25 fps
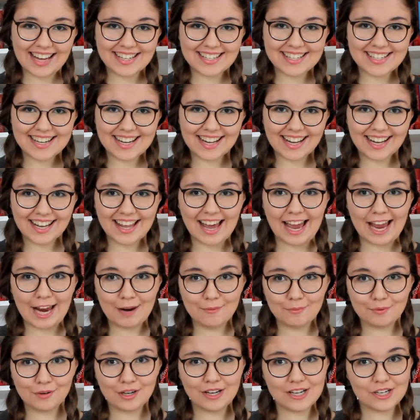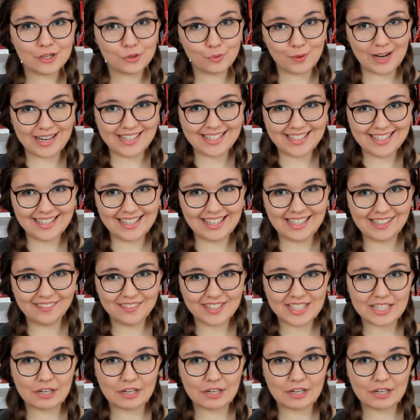until April 20th.